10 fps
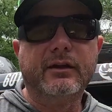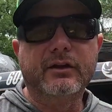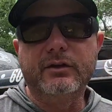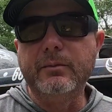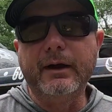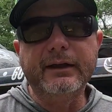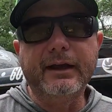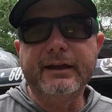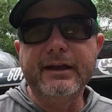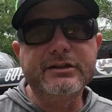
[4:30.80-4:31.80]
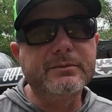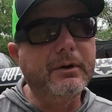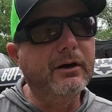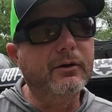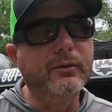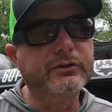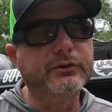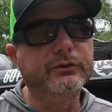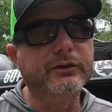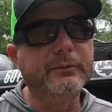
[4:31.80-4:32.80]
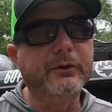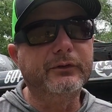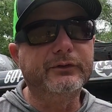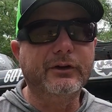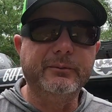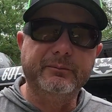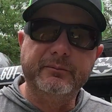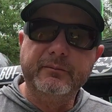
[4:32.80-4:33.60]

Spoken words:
You might not catch them all once you see them on a stump,